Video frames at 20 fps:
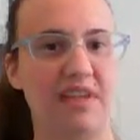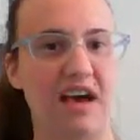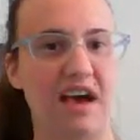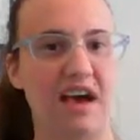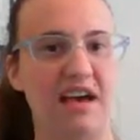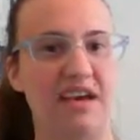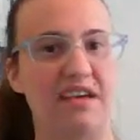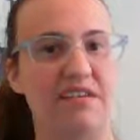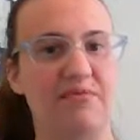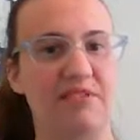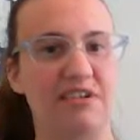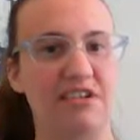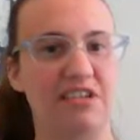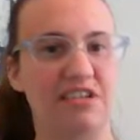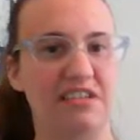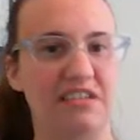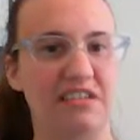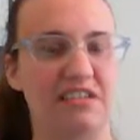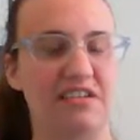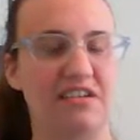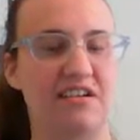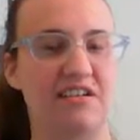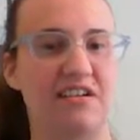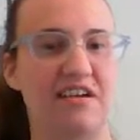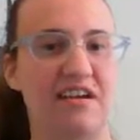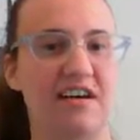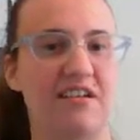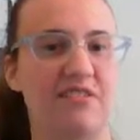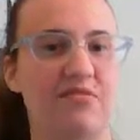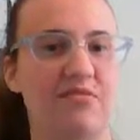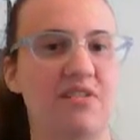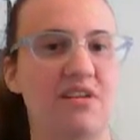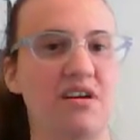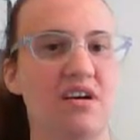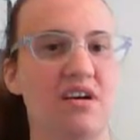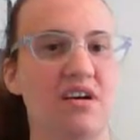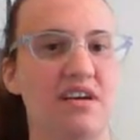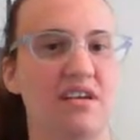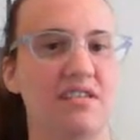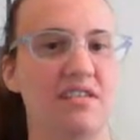I originally started out
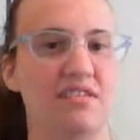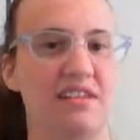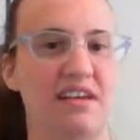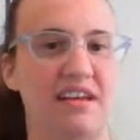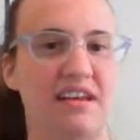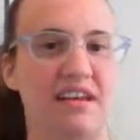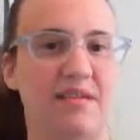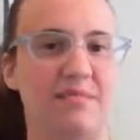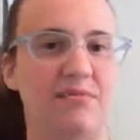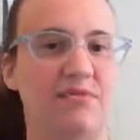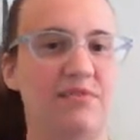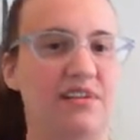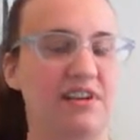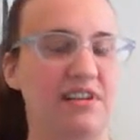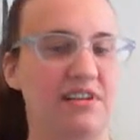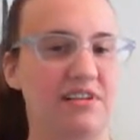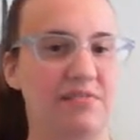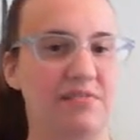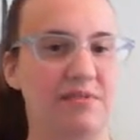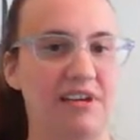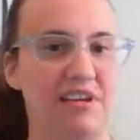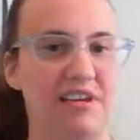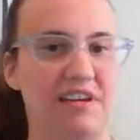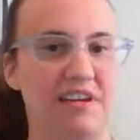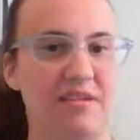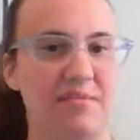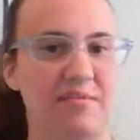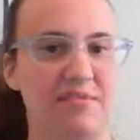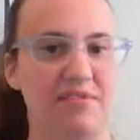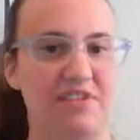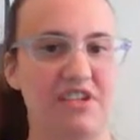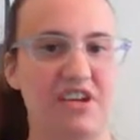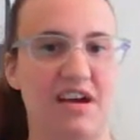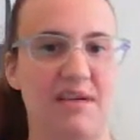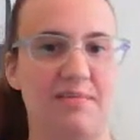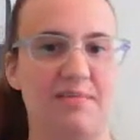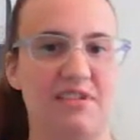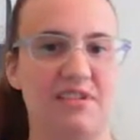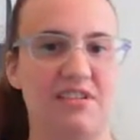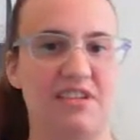saying I'm only going to read a couple
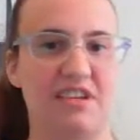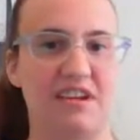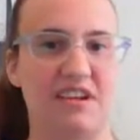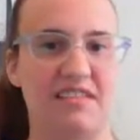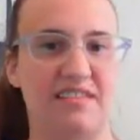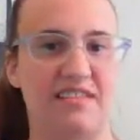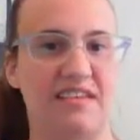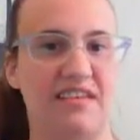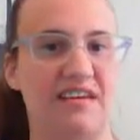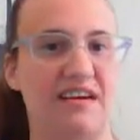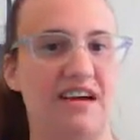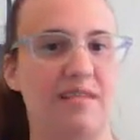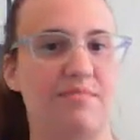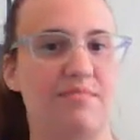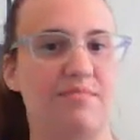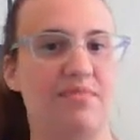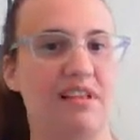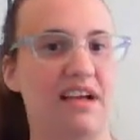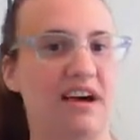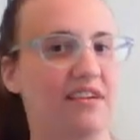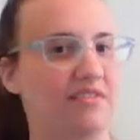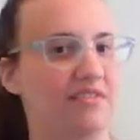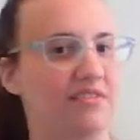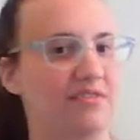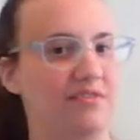chapters, and I think I plowed